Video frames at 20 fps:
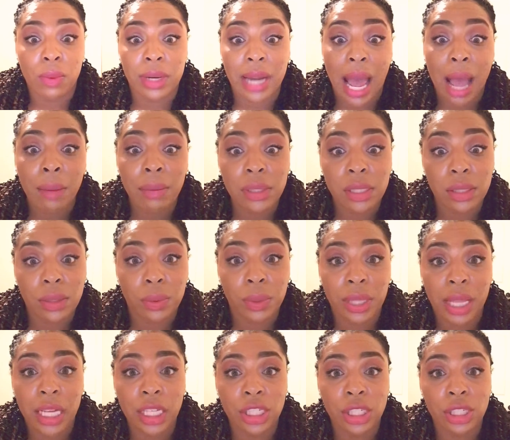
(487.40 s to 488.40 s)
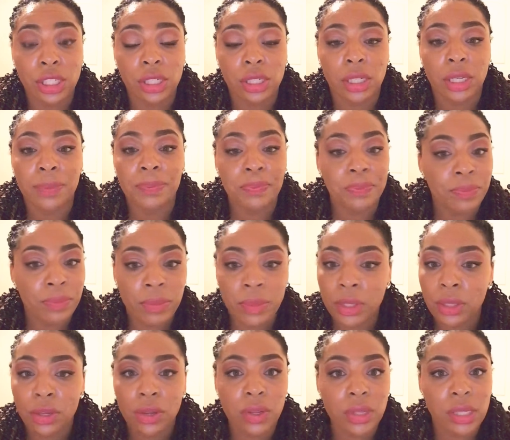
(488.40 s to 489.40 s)
when I was in a relationship.
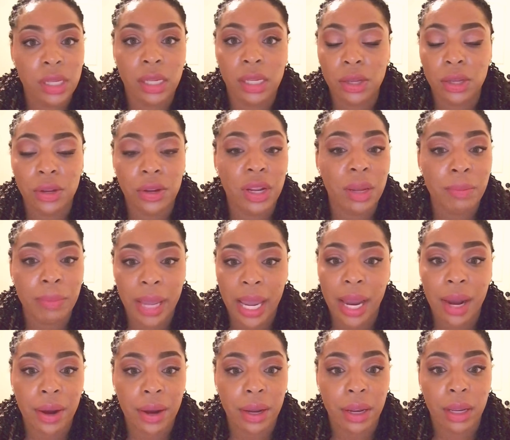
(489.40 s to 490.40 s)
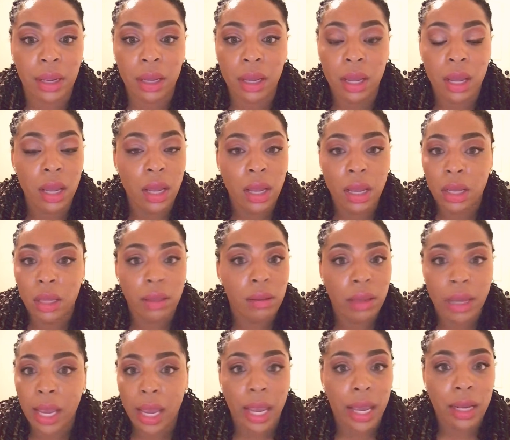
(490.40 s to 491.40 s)
You're comparing,
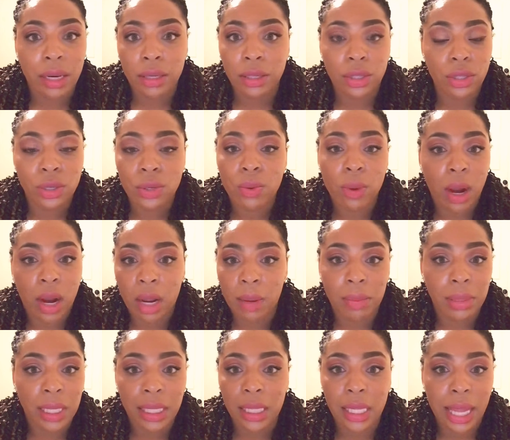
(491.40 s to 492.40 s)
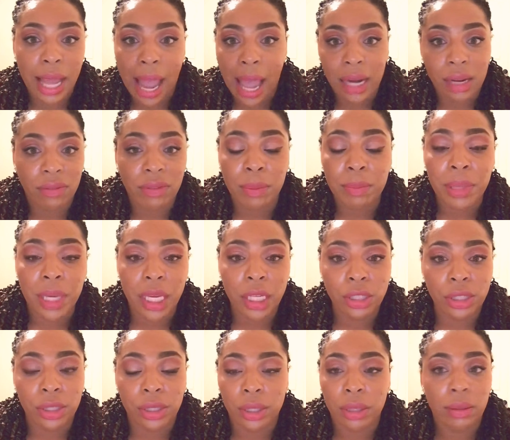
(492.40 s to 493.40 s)
and you are completely out of the
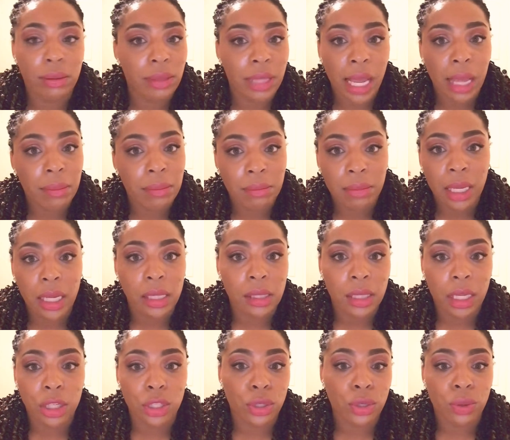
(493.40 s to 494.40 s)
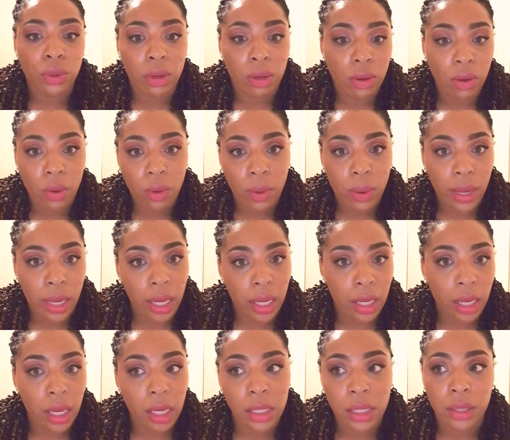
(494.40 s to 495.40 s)
picture. That means that you are going
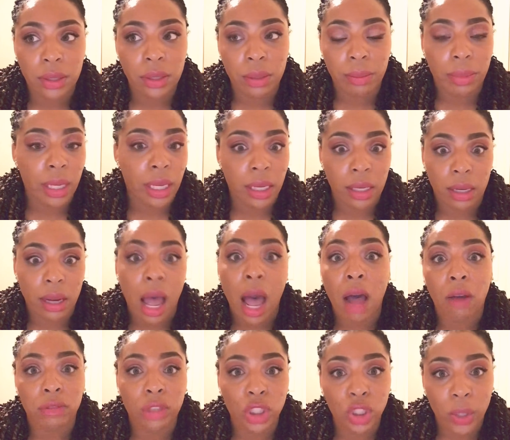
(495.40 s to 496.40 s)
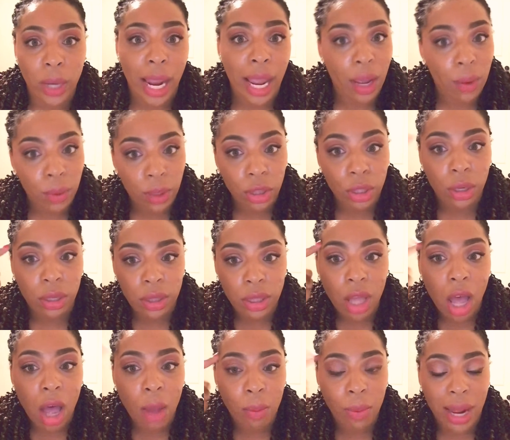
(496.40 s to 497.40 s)
a little bit off track with your
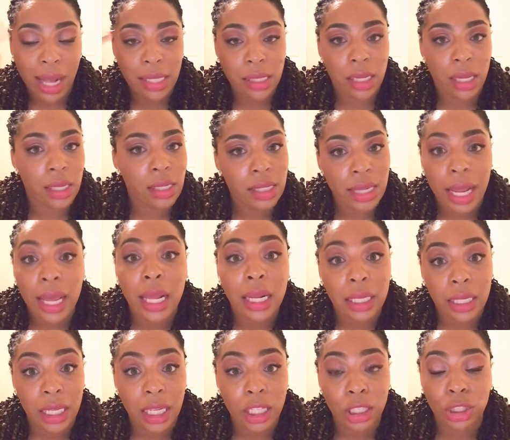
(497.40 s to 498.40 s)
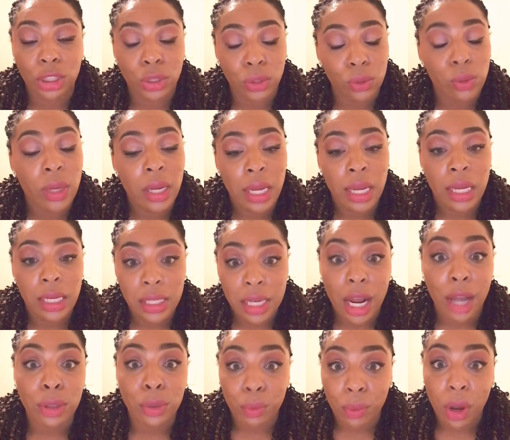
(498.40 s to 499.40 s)
thought process, and that can lead you
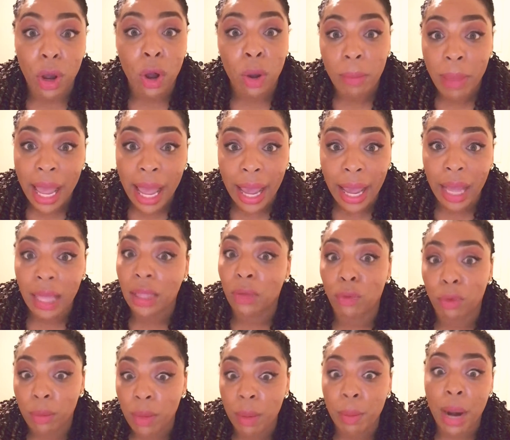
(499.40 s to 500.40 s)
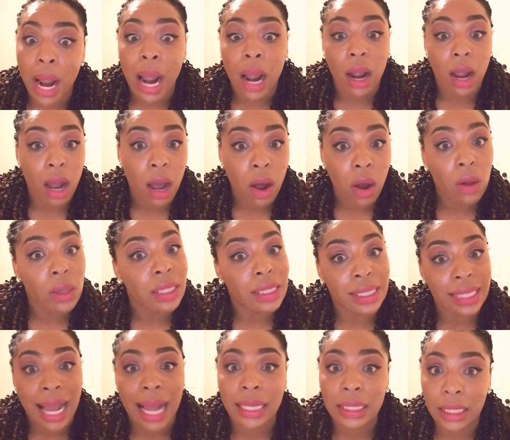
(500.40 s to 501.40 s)
down the wrong path. And remember, our goal is
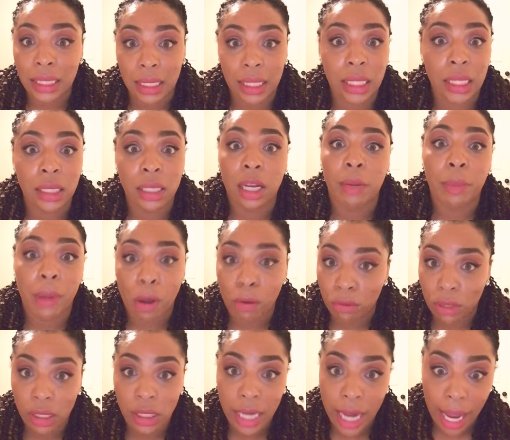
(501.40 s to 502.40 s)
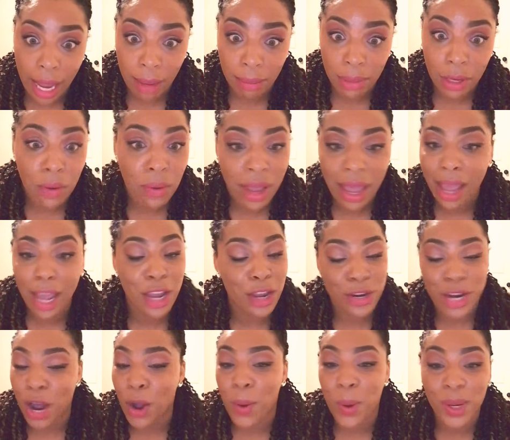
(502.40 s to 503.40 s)
not to end up on Snap, okay? You
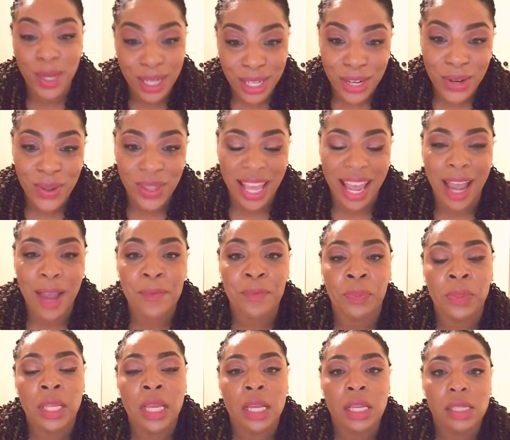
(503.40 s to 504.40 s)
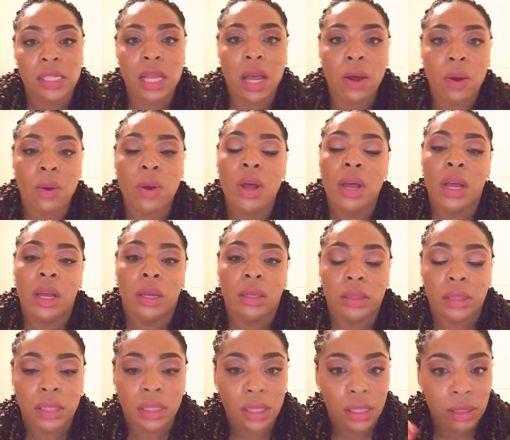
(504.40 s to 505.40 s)
don't want to do that. So
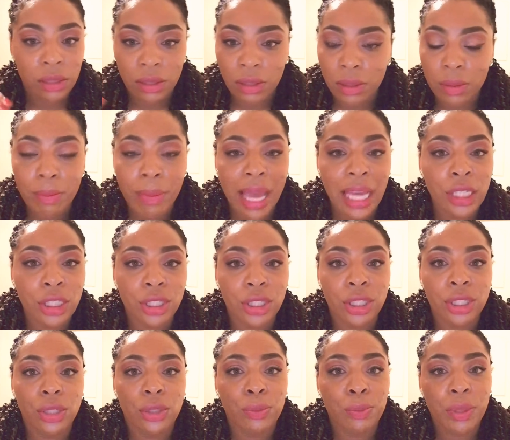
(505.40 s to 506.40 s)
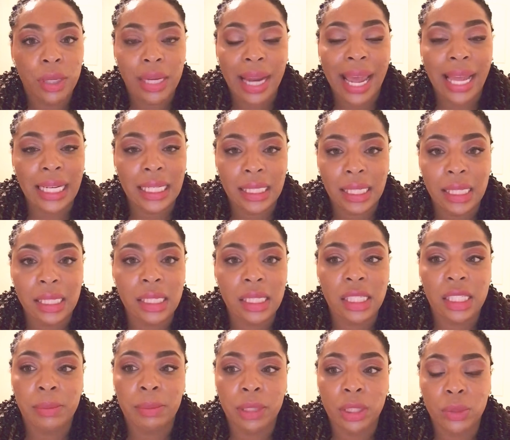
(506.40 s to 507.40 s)
make sure you put a
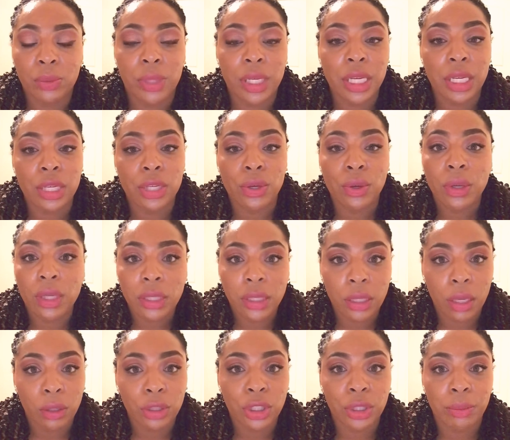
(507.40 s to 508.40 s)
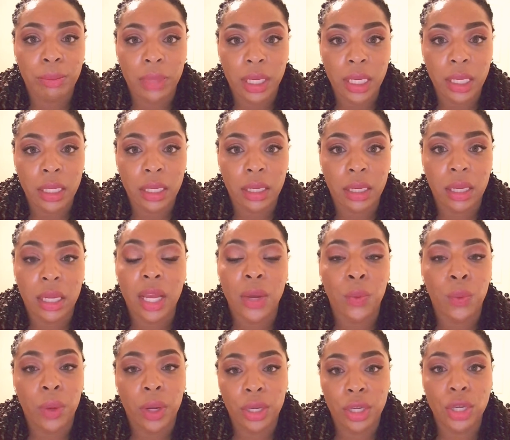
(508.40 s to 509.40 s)
distance between your social media
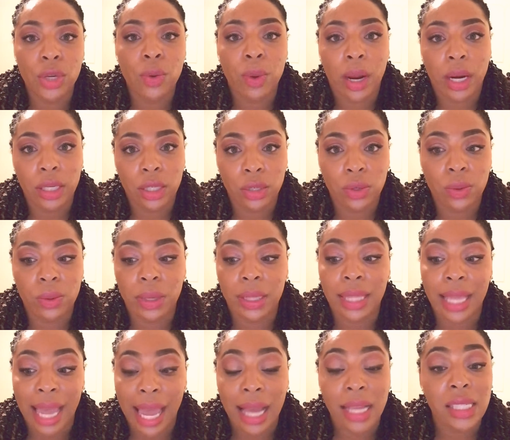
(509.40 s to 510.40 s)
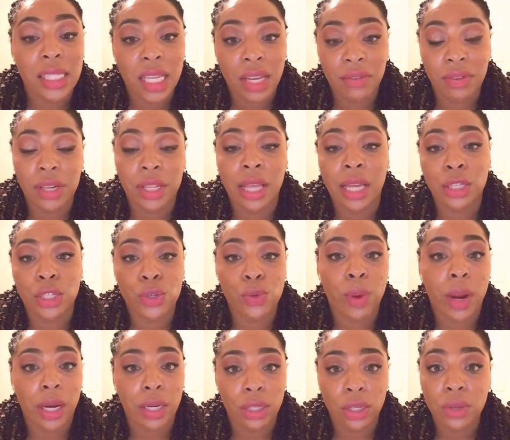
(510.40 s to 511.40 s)
and what you are doing, the activity that you
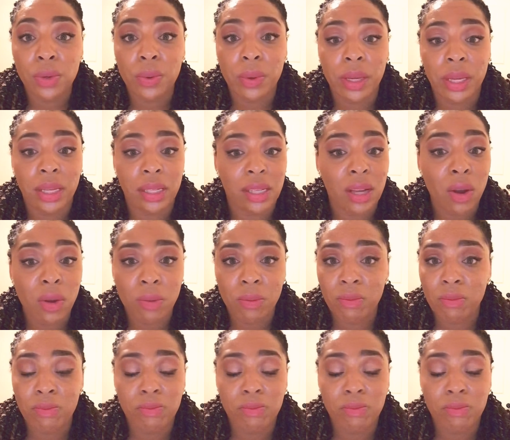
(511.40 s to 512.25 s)
are doing. Don't,